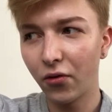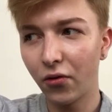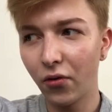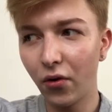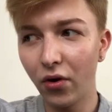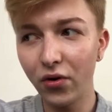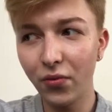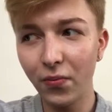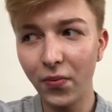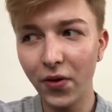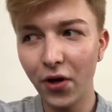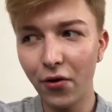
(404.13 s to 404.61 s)

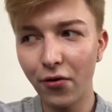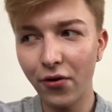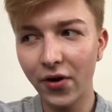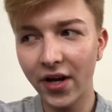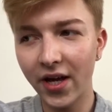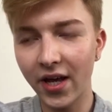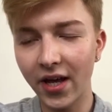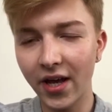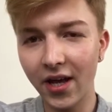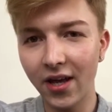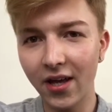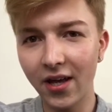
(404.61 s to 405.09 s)
would be
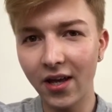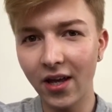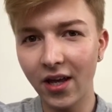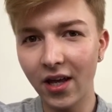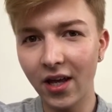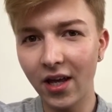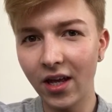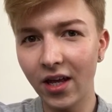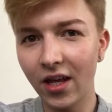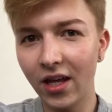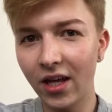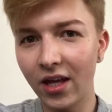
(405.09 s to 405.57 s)
okay
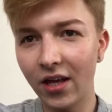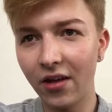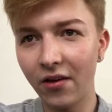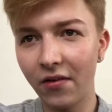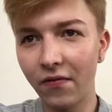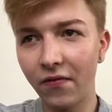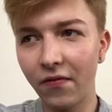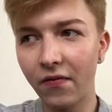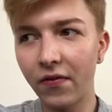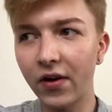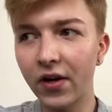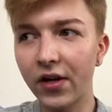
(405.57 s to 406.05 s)

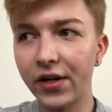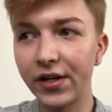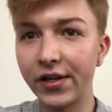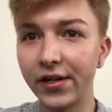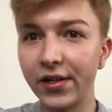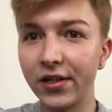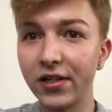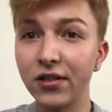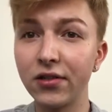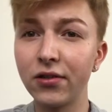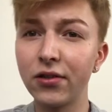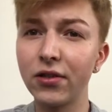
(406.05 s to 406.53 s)
if
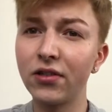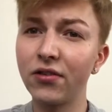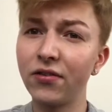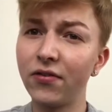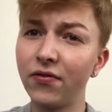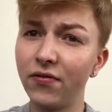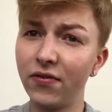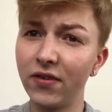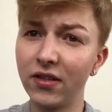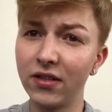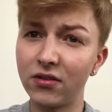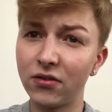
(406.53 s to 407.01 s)
her
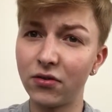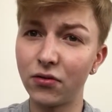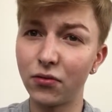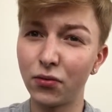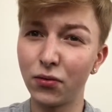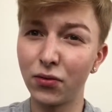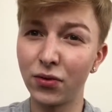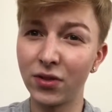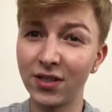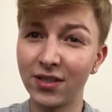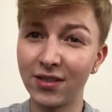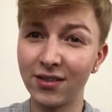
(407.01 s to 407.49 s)
feet
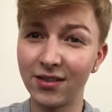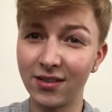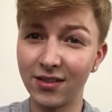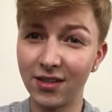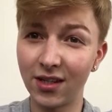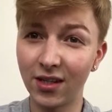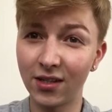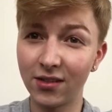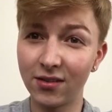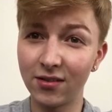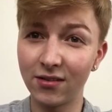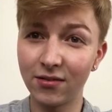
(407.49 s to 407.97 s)
wouldn't
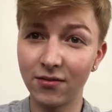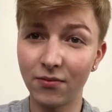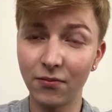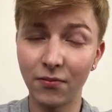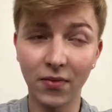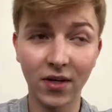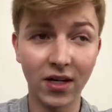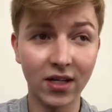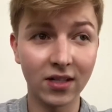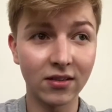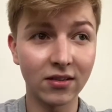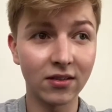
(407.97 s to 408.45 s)
stink,
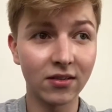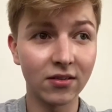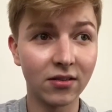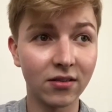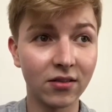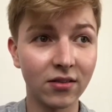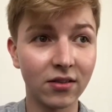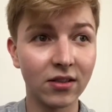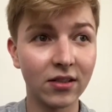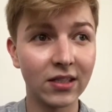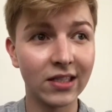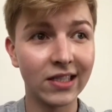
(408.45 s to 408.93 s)
but
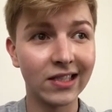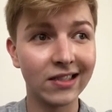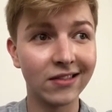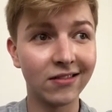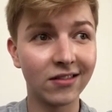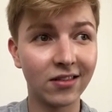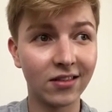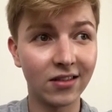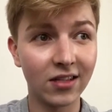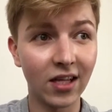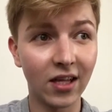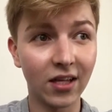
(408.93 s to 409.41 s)

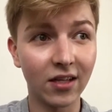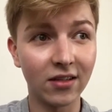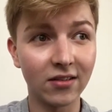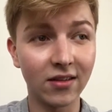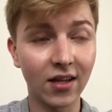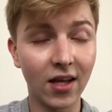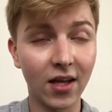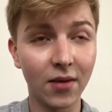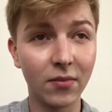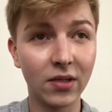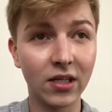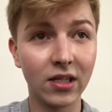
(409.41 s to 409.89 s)
stinks.
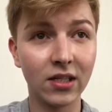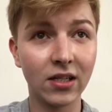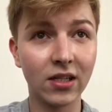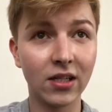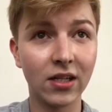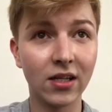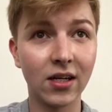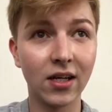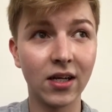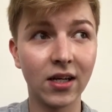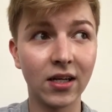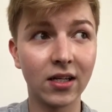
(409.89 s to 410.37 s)
I
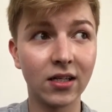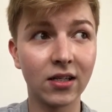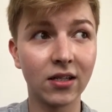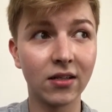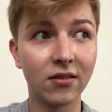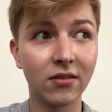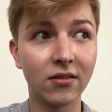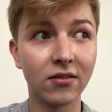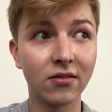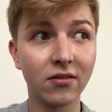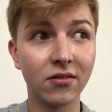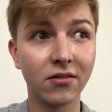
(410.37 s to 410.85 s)
mean, like
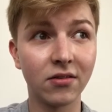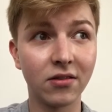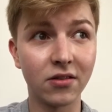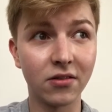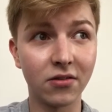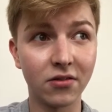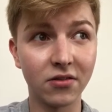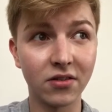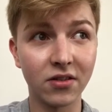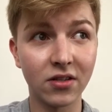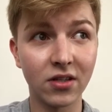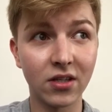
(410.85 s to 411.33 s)

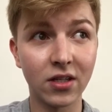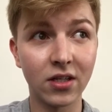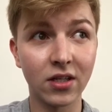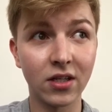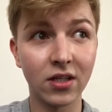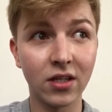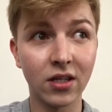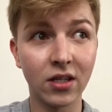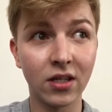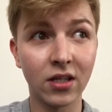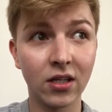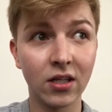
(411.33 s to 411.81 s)
seriously,
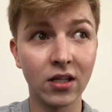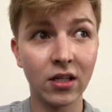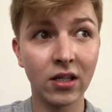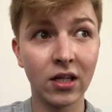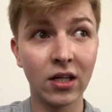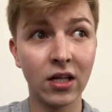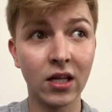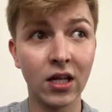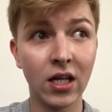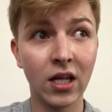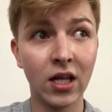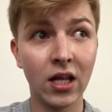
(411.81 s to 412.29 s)

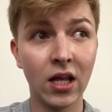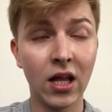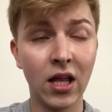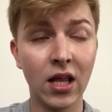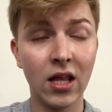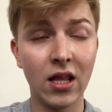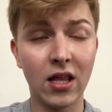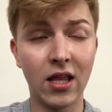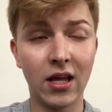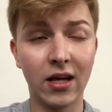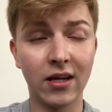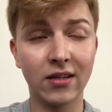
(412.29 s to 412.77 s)

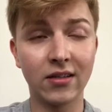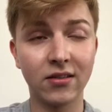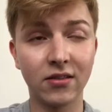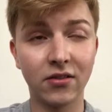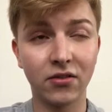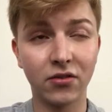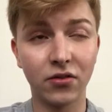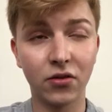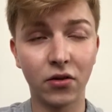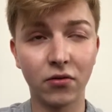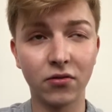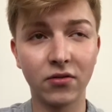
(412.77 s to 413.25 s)
like
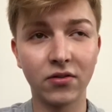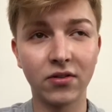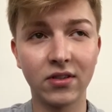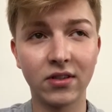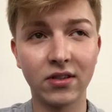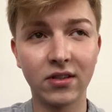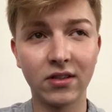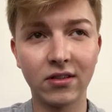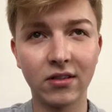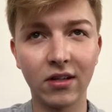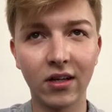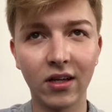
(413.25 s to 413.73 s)
so
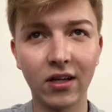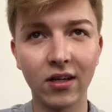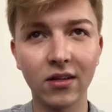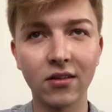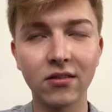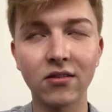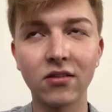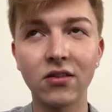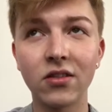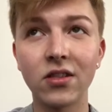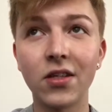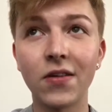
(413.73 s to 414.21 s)

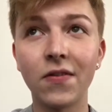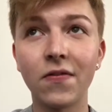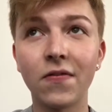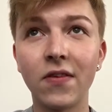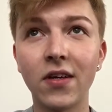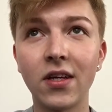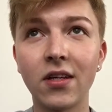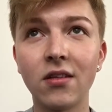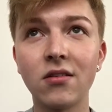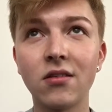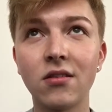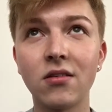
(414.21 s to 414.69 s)
stinks
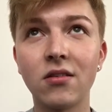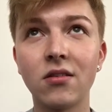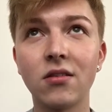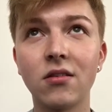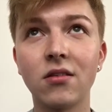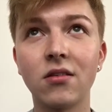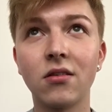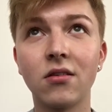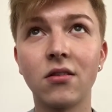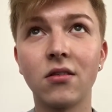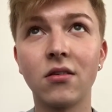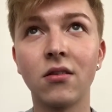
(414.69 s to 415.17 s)
feet.
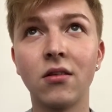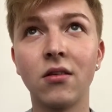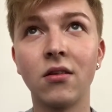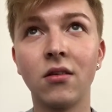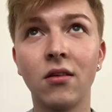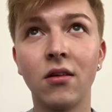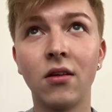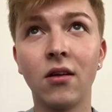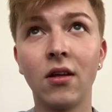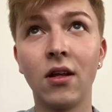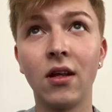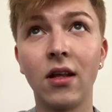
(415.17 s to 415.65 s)

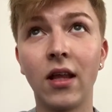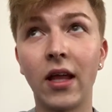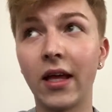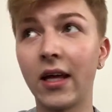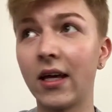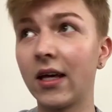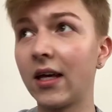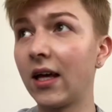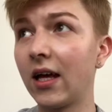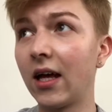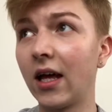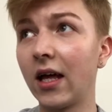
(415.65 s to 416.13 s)

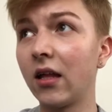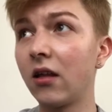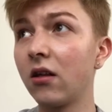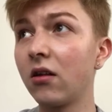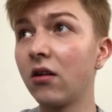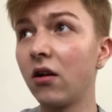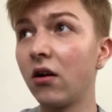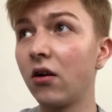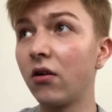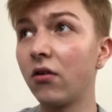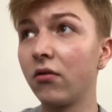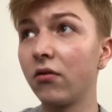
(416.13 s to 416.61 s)
Like I
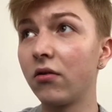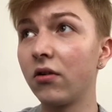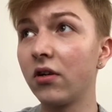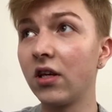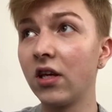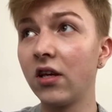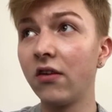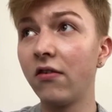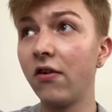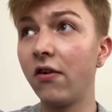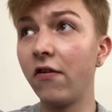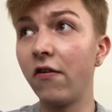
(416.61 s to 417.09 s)
don't know,
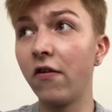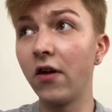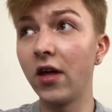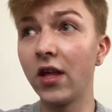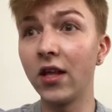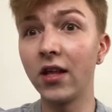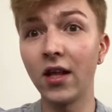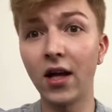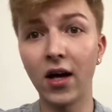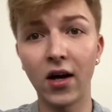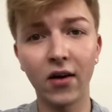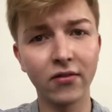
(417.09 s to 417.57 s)

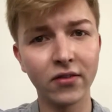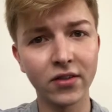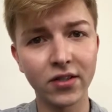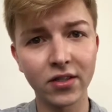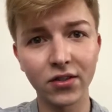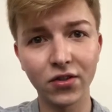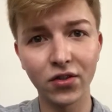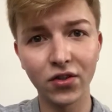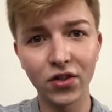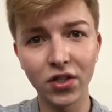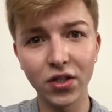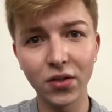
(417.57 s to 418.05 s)
even
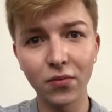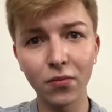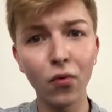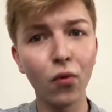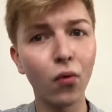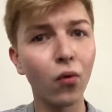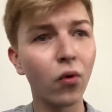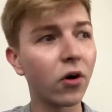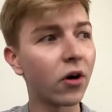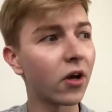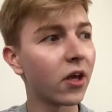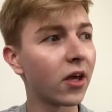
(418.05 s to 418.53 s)
after
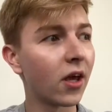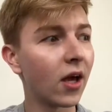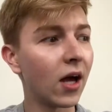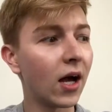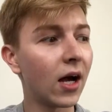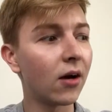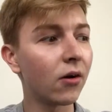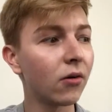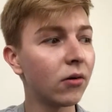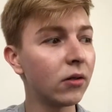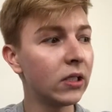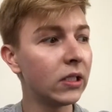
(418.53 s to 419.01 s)
gym working
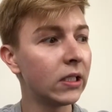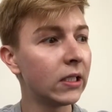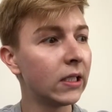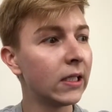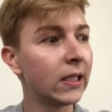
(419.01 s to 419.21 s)
out,